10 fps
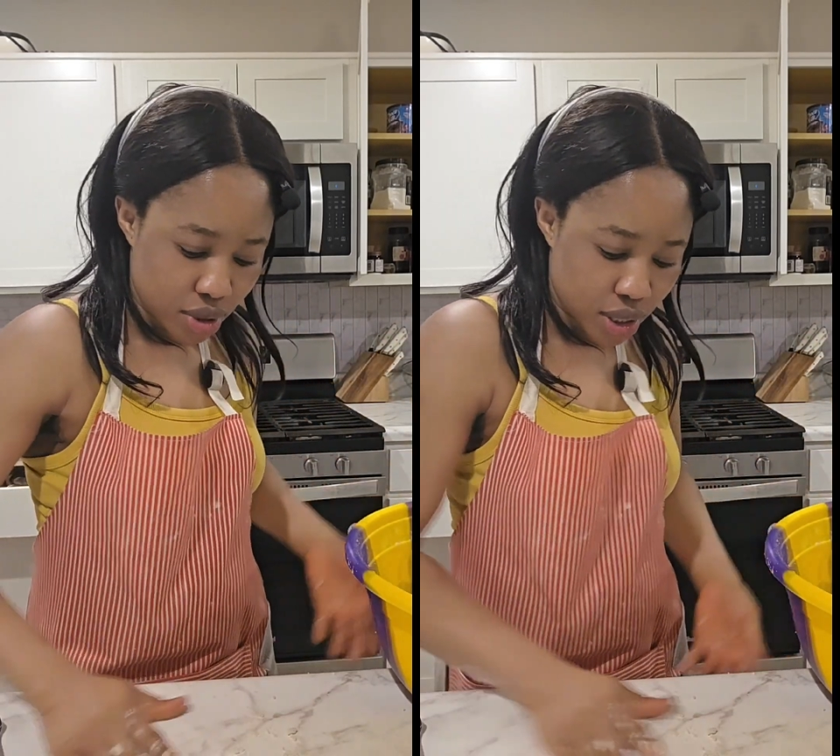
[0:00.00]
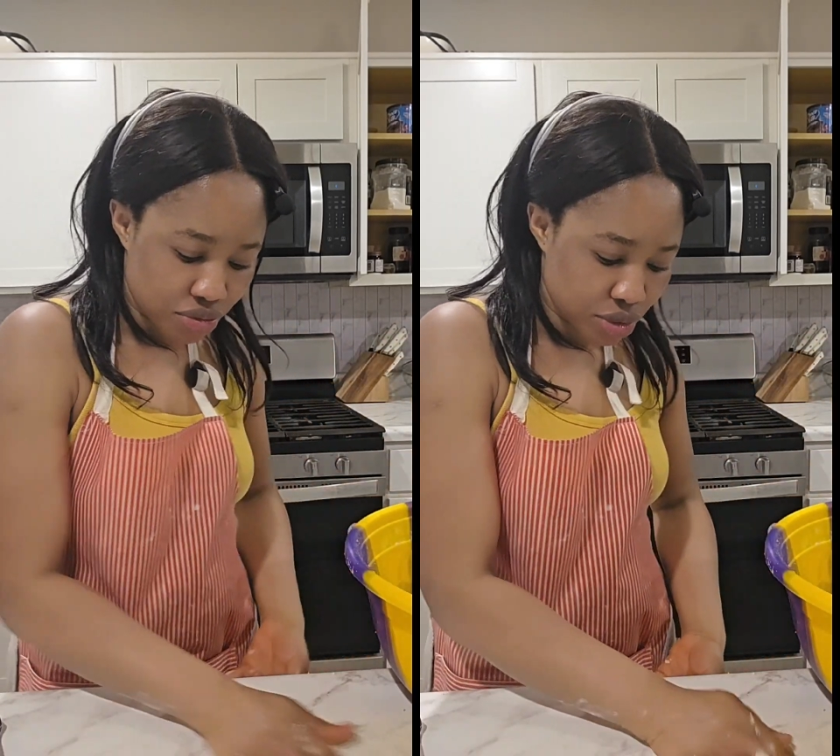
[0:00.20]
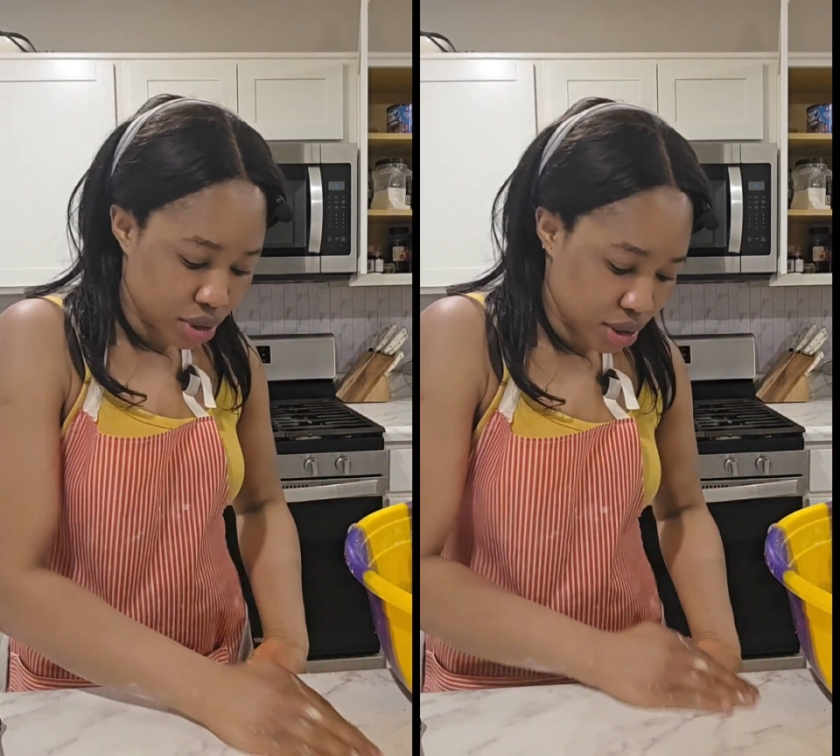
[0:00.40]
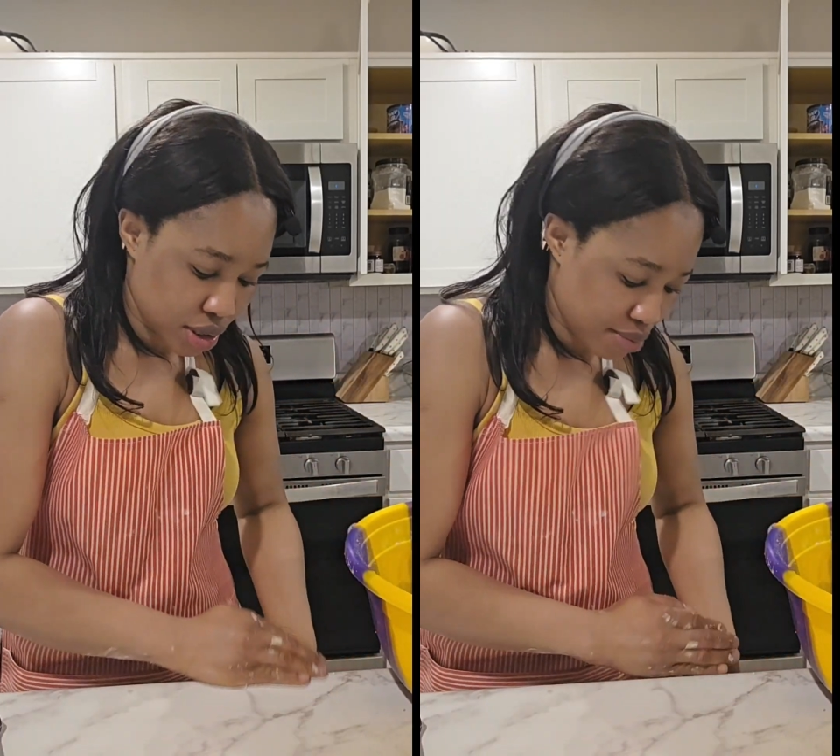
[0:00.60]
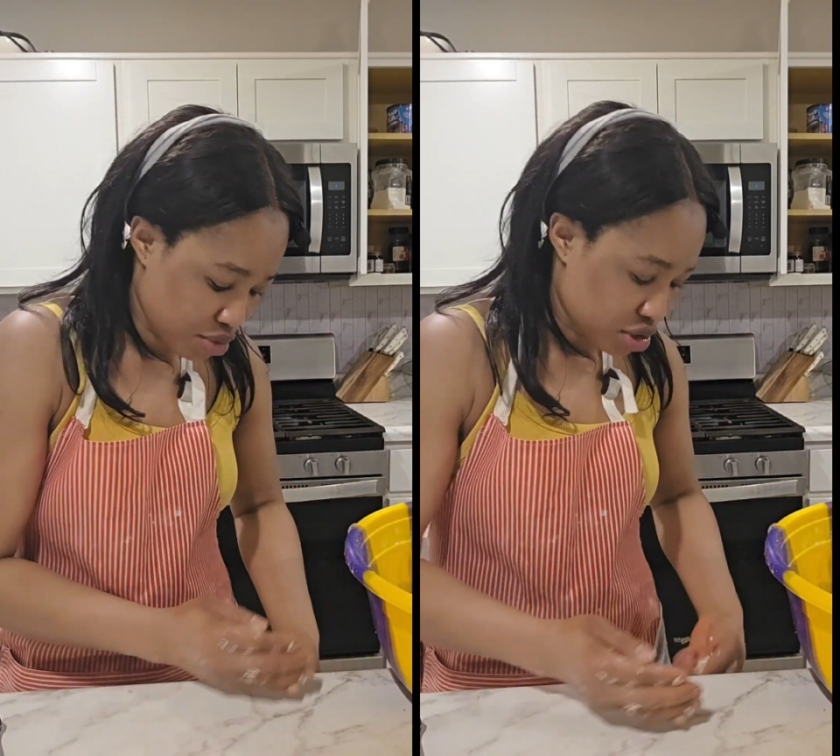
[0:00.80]
get the
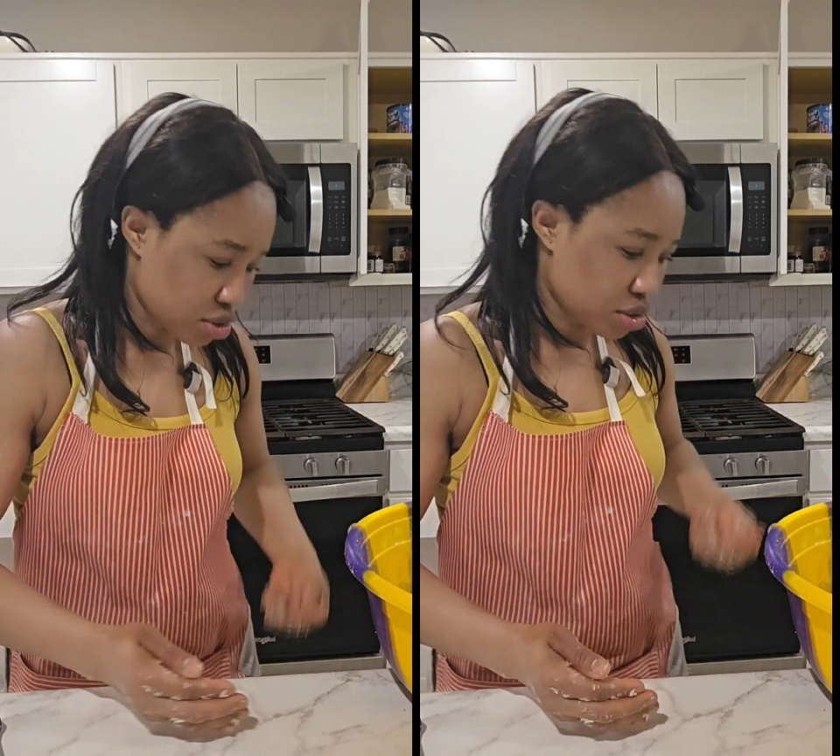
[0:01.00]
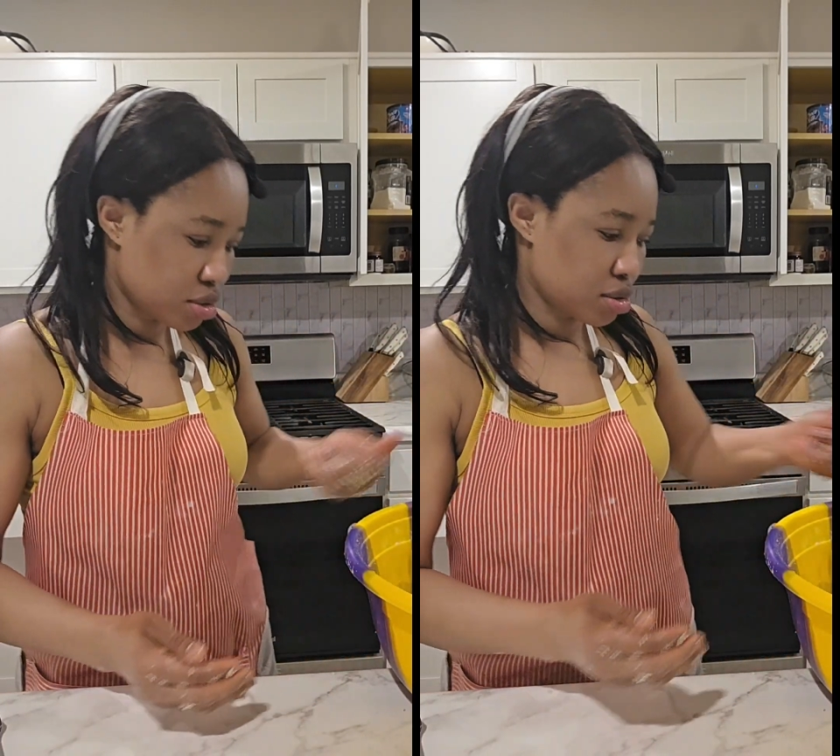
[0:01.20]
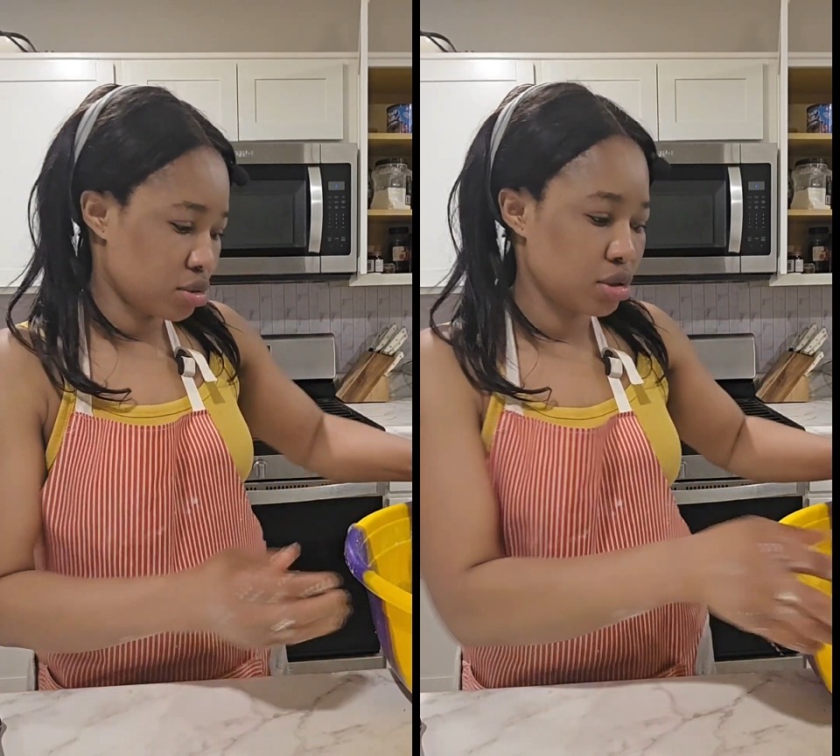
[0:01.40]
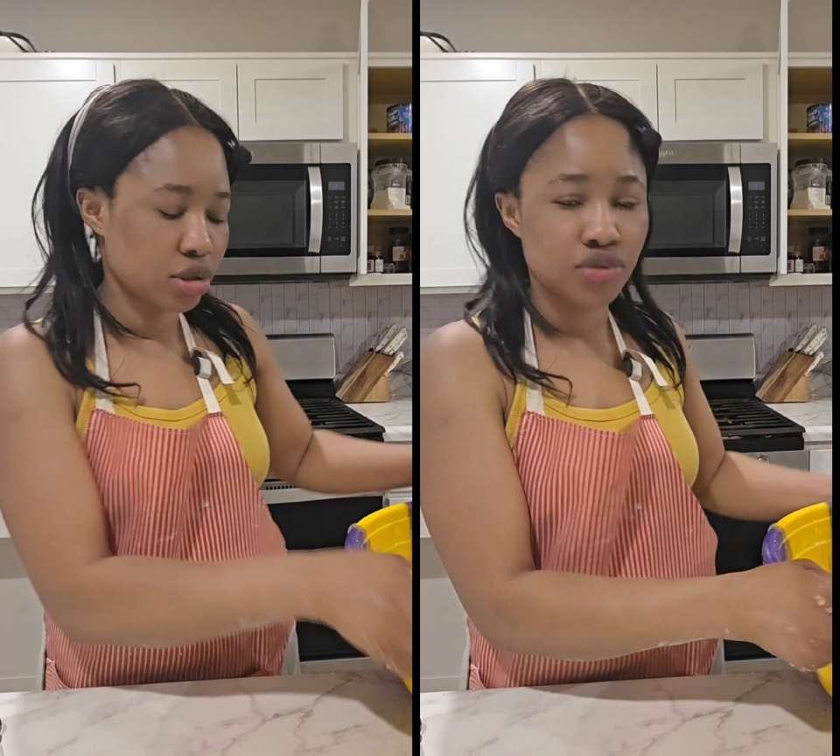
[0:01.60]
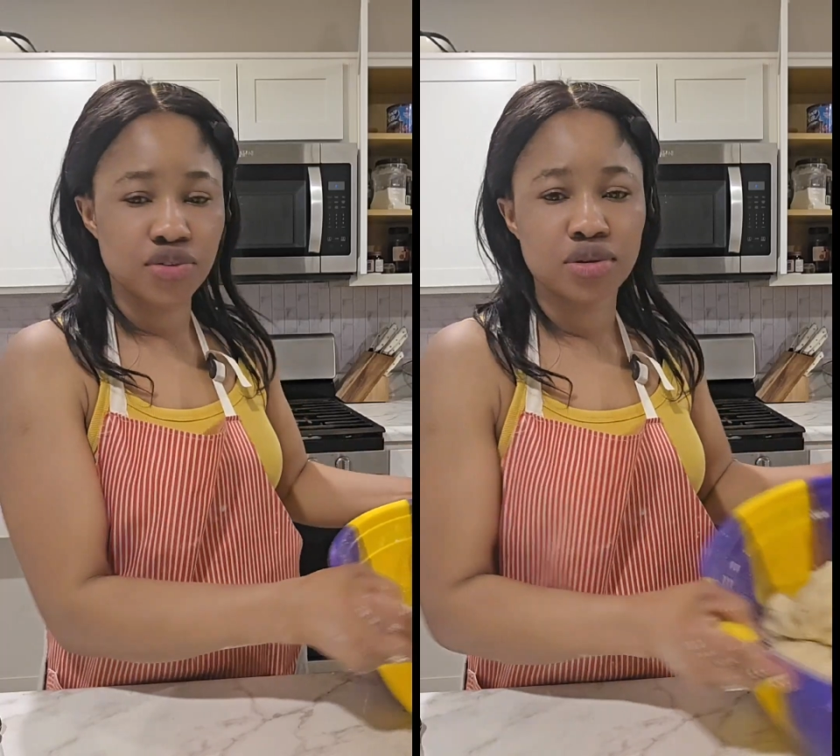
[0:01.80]
same result.
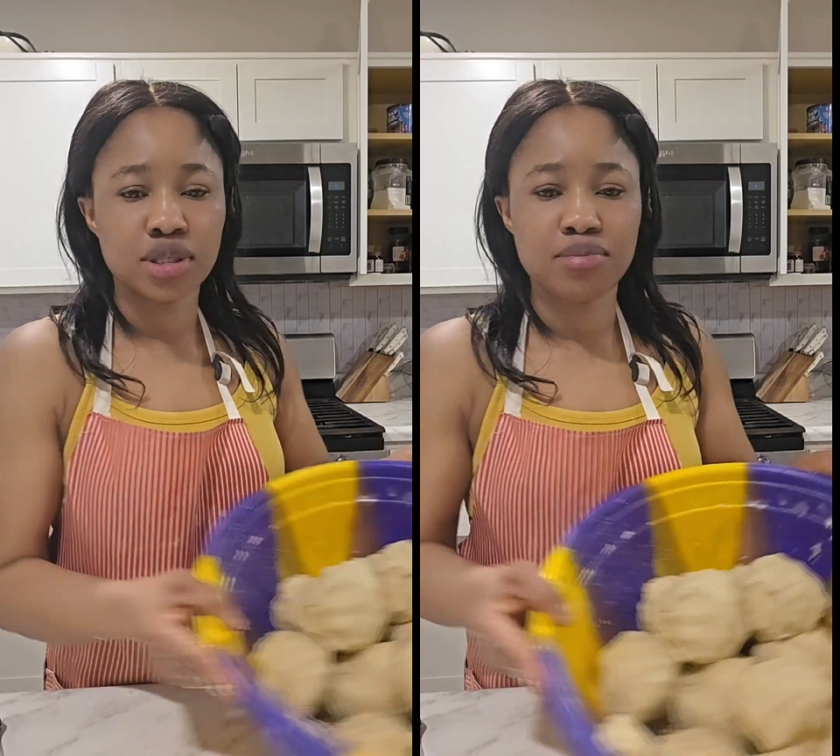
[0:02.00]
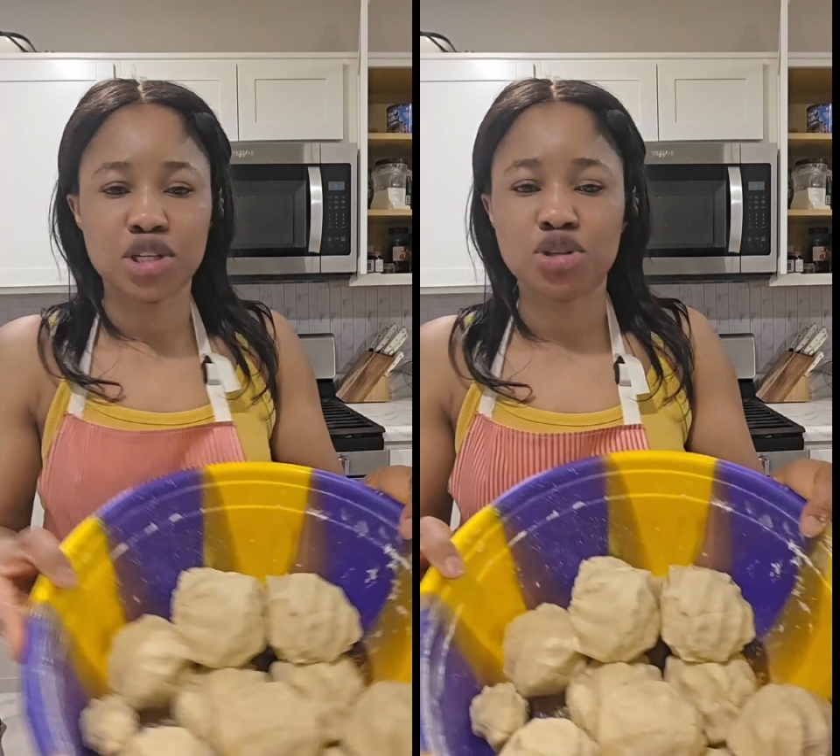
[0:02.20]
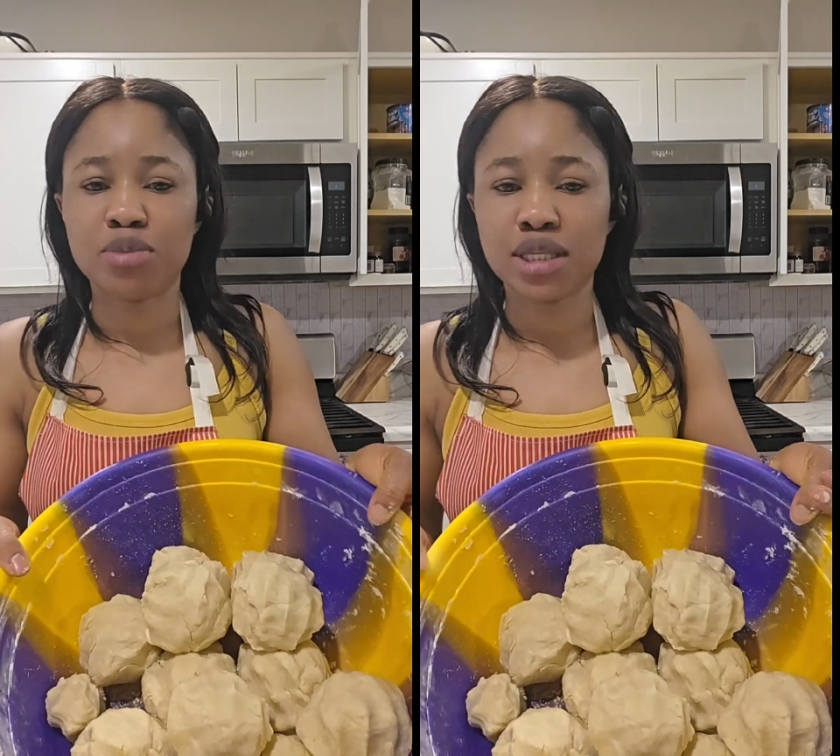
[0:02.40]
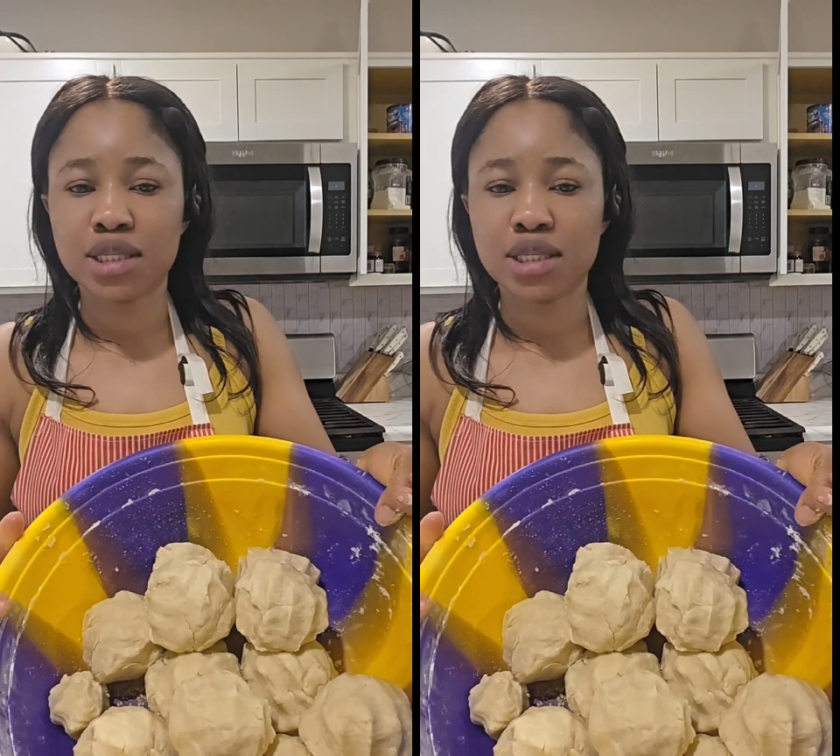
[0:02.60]
Just follow the measurement.